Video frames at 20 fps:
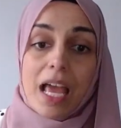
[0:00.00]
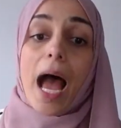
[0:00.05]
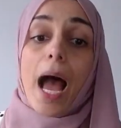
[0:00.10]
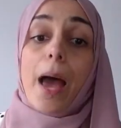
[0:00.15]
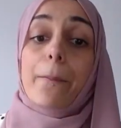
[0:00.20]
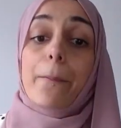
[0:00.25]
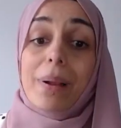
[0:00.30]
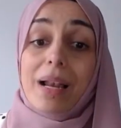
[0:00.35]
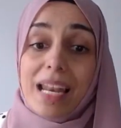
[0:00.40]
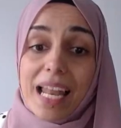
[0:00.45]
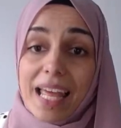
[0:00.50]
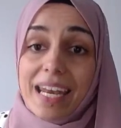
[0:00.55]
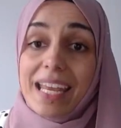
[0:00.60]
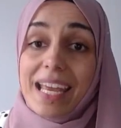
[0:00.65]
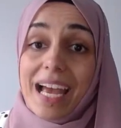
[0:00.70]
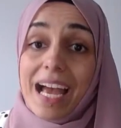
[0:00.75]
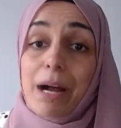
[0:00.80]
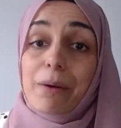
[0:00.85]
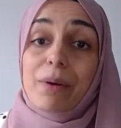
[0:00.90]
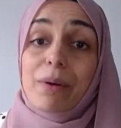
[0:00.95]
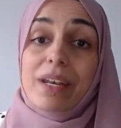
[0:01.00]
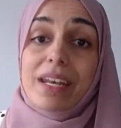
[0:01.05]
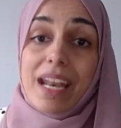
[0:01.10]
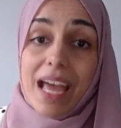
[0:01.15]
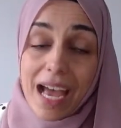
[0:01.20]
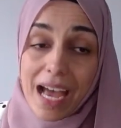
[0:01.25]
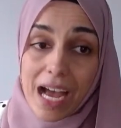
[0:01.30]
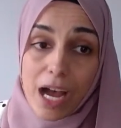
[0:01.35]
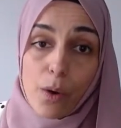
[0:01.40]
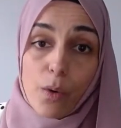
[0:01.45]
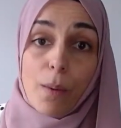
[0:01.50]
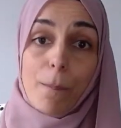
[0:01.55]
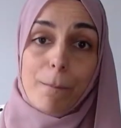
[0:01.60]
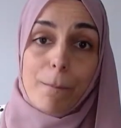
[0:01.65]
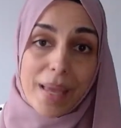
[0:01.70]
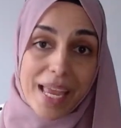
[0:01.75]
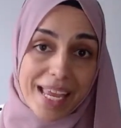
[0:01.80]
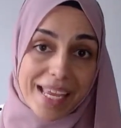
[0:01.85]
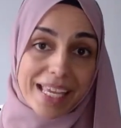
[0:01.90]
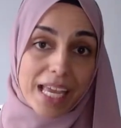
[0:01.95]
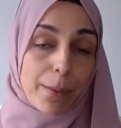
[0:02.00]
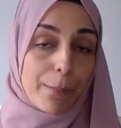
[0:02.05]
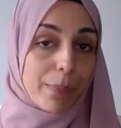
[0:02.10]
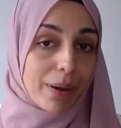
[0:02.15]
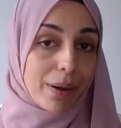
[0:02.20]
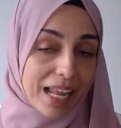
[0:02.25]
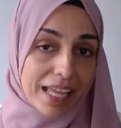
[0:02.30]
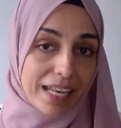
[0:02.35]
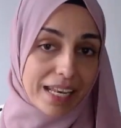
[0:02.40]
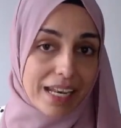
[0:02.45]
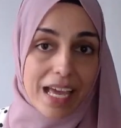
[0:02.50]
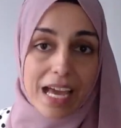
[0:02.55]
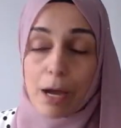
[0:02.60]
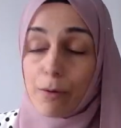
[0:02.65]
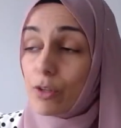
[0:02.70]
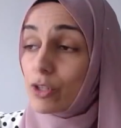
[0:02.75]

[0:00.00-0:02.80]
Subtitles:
And plan it out now. Make a plan now.